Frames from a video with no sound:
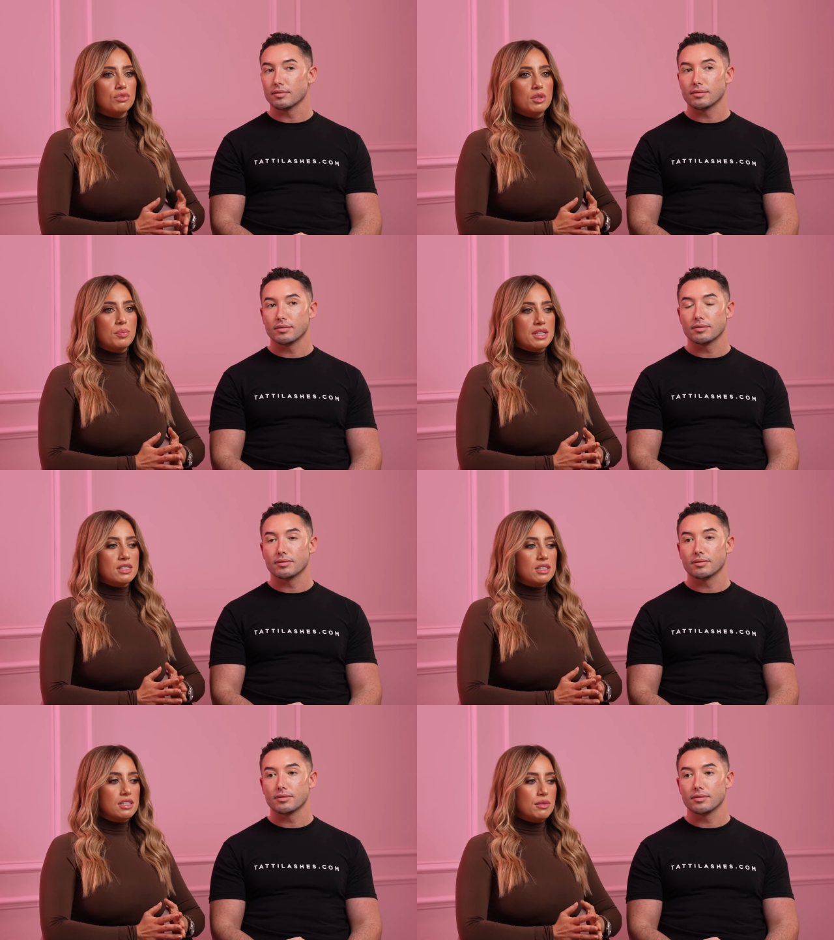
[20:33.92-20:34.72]
Speaker 1: for the
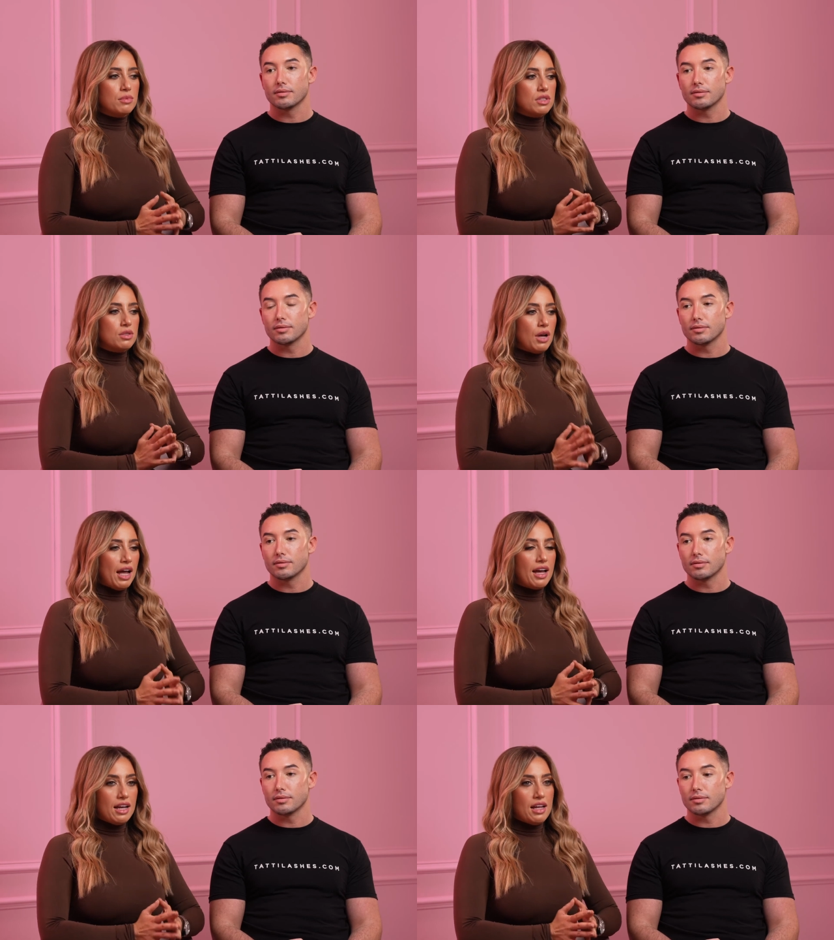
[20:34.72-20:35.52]
business. It was I,
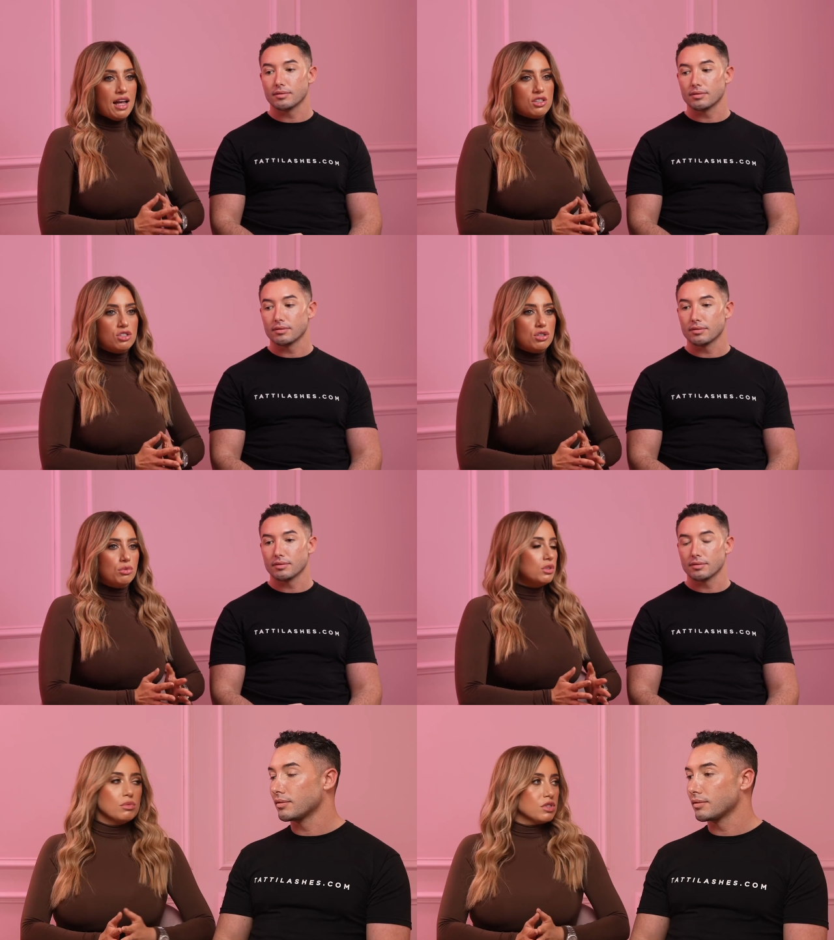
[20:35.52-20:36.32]
ha I had to do
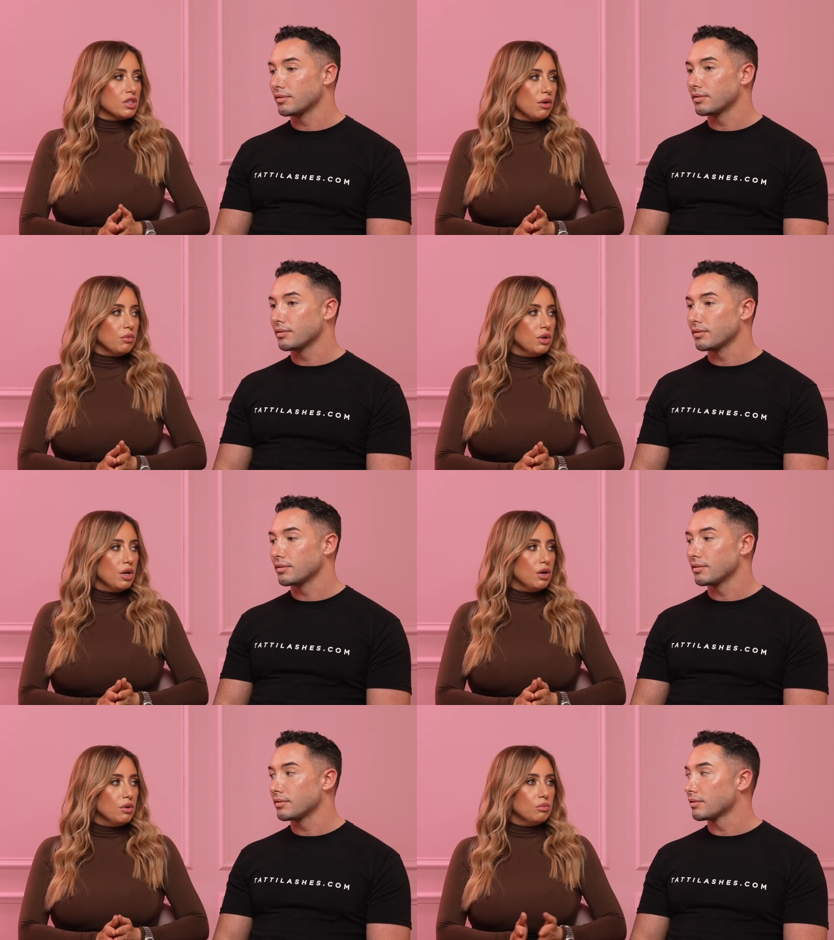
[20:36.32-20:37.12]
it. There was no
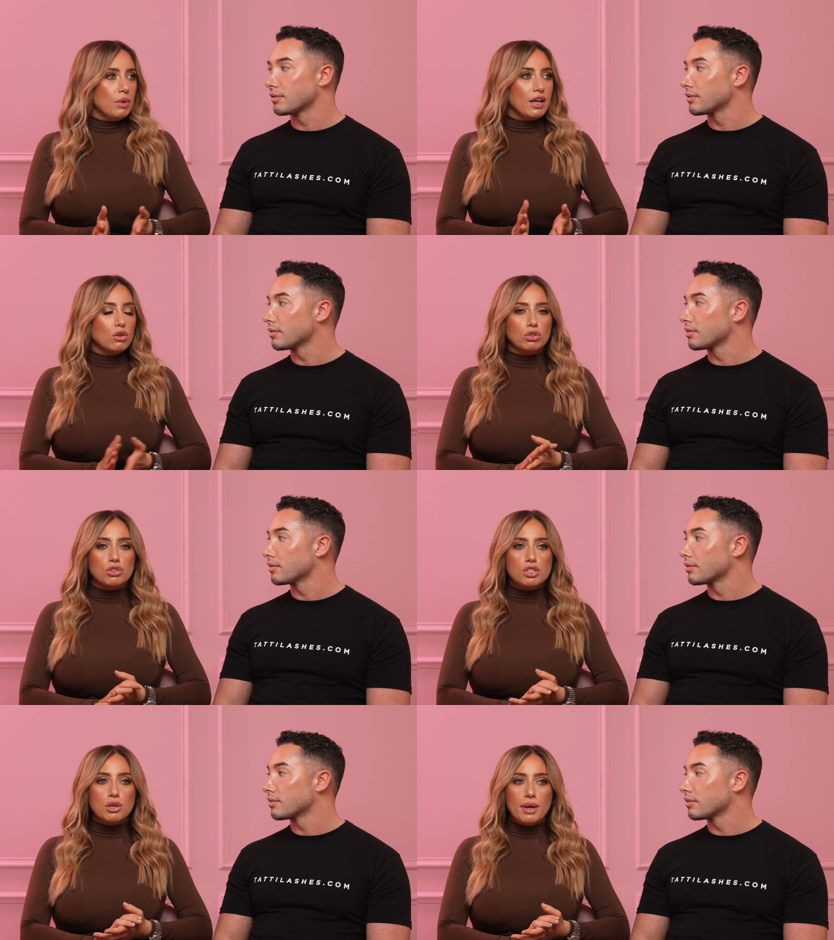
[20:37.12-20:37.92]
way I
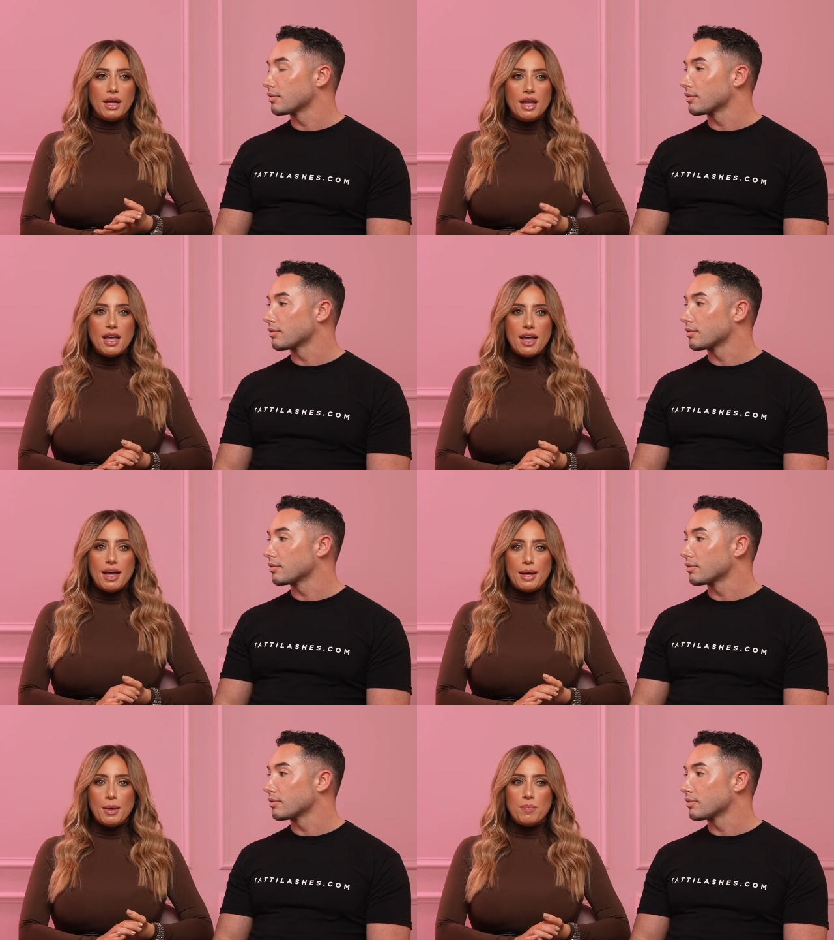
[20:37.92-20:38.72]
couldn't do it.
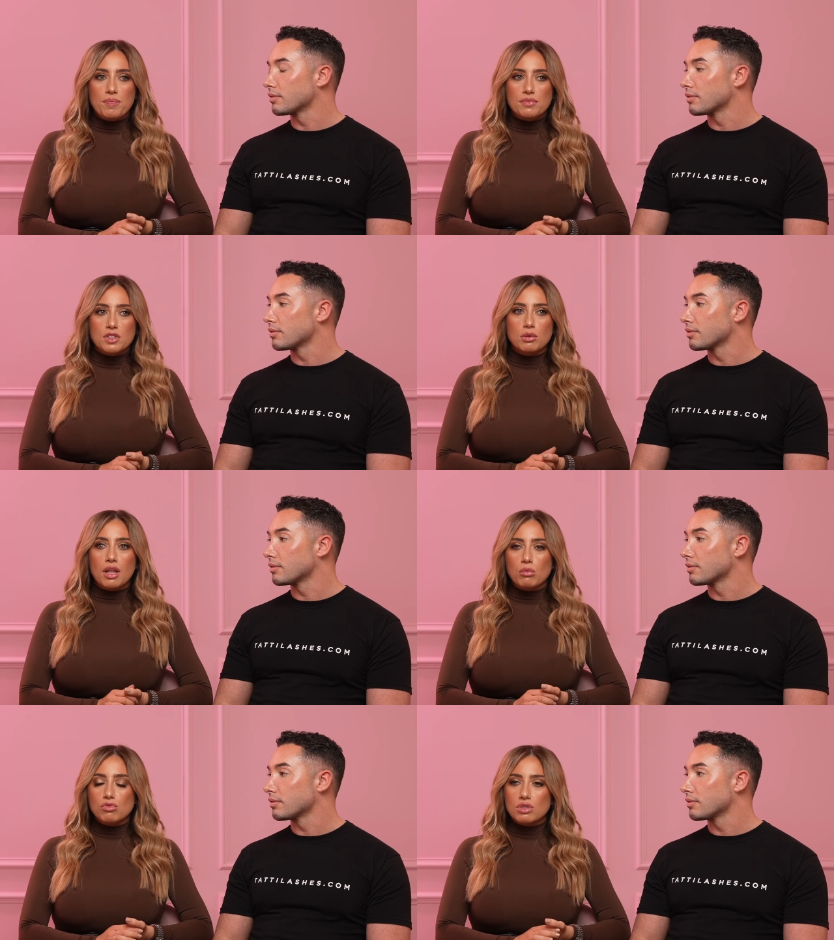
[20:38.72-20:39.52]
Um, so
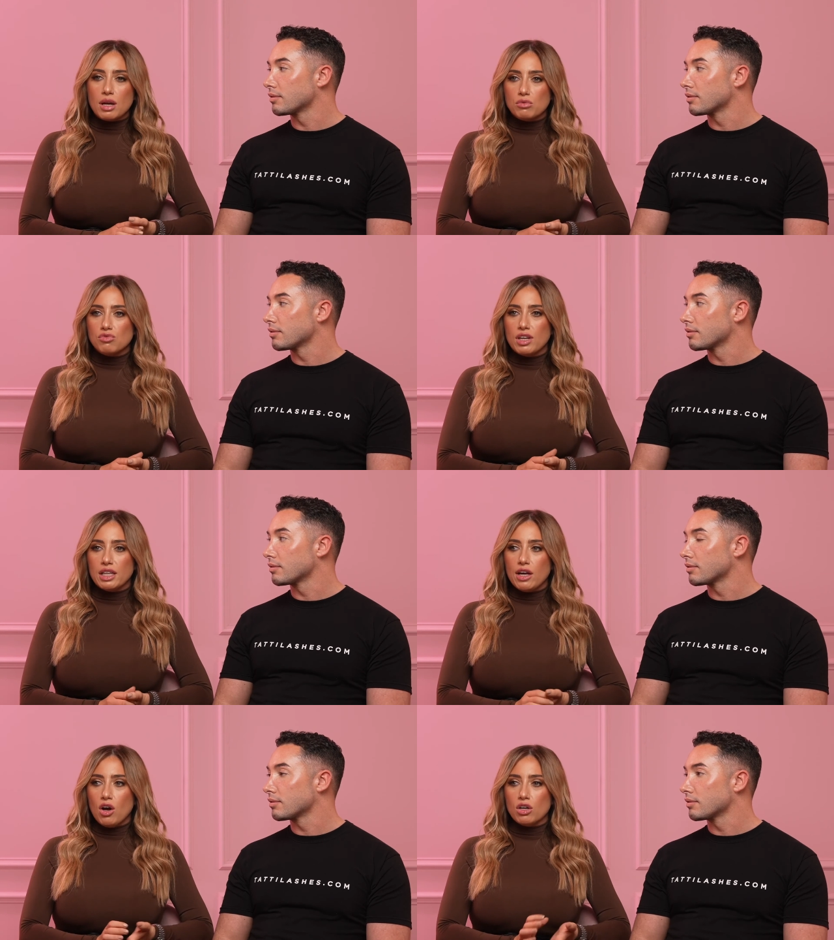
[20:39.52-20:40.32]
that was that was
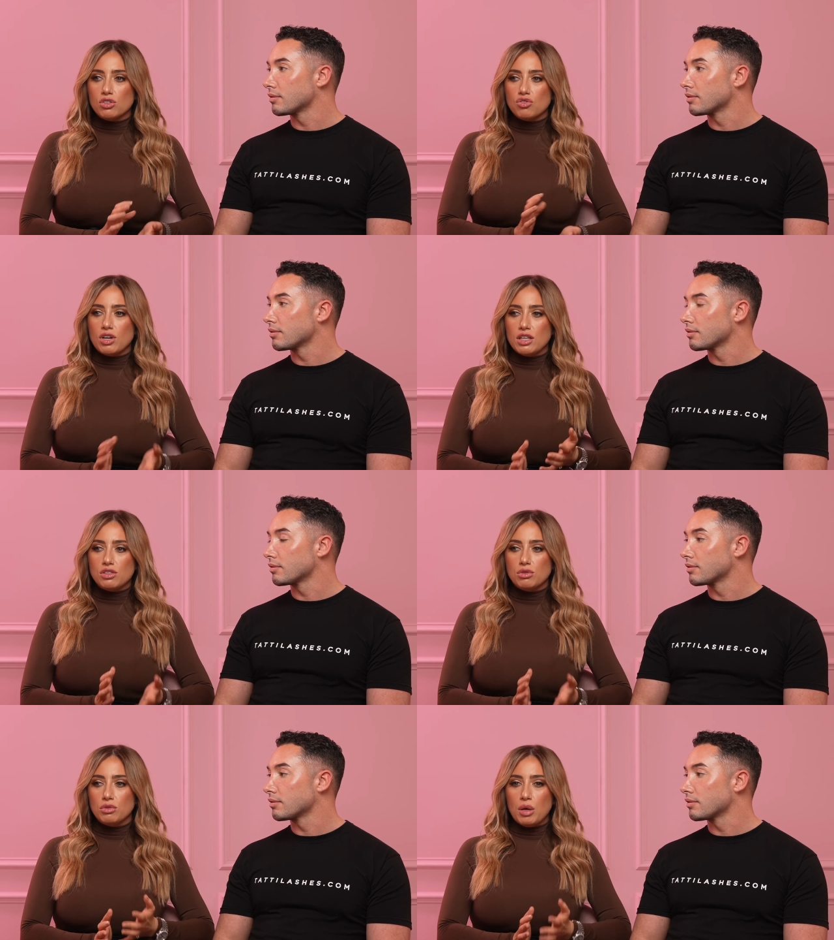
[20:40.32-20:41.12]
really hard to try and
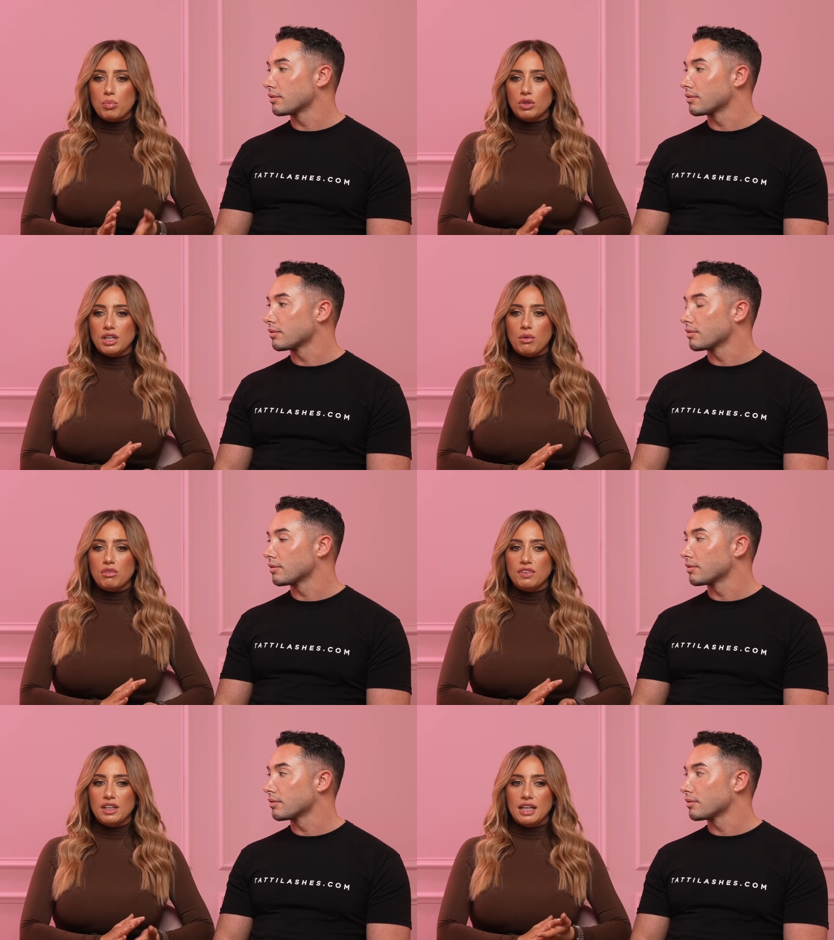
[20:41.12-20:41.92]
do that. But now I
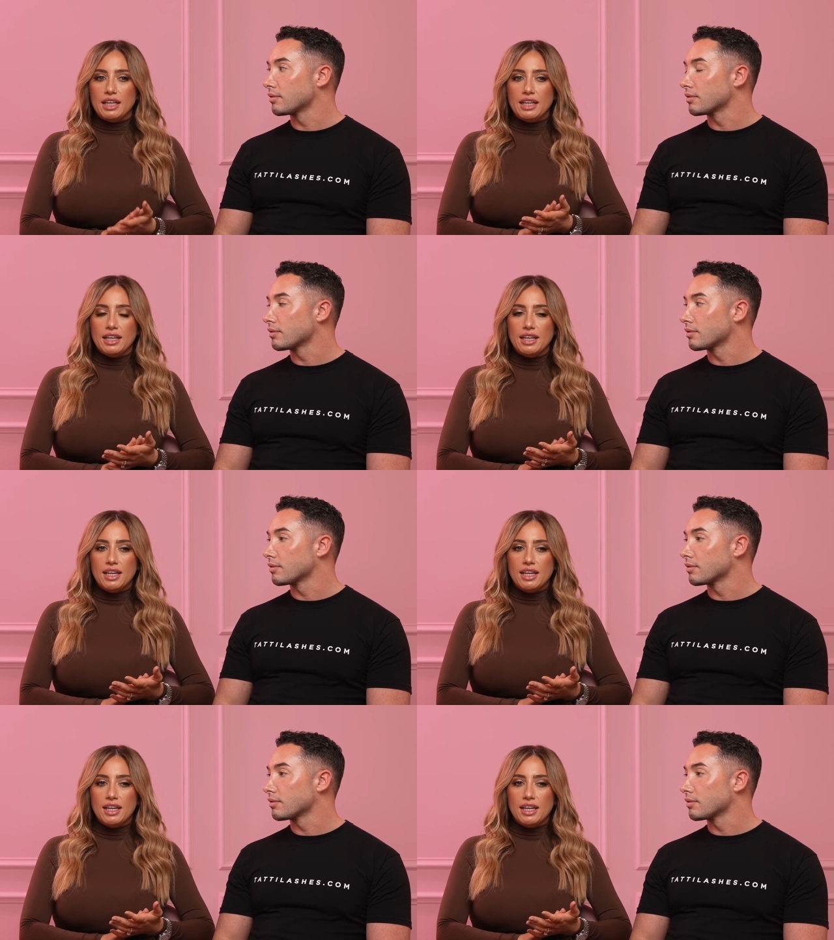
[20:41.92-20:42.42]
feel like